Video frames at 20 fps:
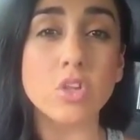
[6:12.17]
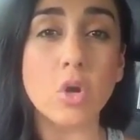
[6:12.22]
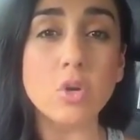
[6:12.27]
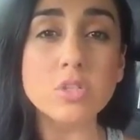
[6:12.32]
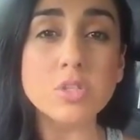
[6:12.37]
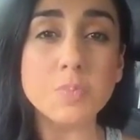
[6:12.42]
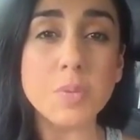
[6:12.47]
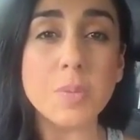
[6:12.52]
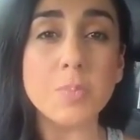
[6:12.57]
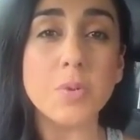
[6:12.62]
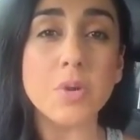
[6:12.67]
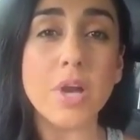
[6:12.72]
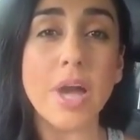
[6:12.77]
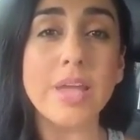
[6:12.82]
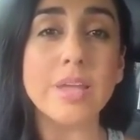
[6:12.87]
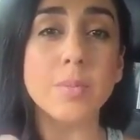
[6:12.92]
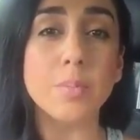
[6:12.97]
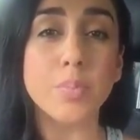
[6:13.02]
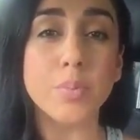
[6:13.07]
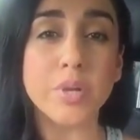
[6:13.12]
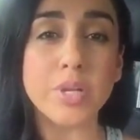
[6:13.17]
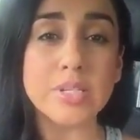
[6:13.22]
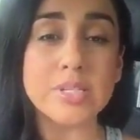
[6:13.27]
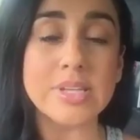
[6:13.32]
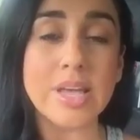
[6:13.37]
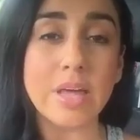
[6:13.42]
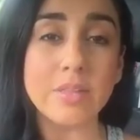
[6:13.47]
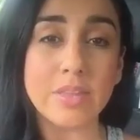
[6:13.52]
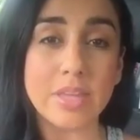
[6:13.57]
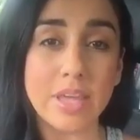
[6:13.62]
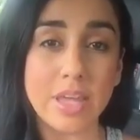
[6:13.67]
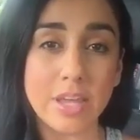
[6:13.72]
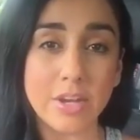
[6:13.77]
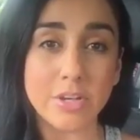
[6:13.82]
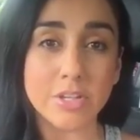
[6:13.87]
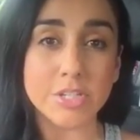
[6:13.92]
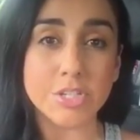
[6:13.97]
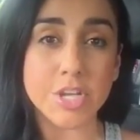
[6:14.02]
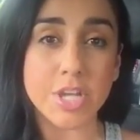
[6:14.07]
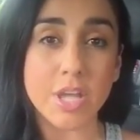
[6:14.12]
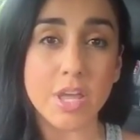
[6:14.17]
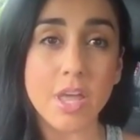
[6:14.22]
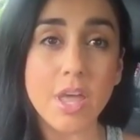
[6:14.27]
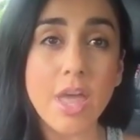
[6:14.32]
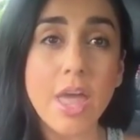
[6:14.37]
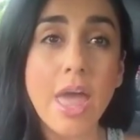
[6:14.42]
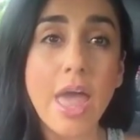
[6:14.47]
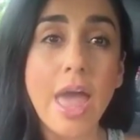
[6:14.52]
Those people kind of bring down the energy.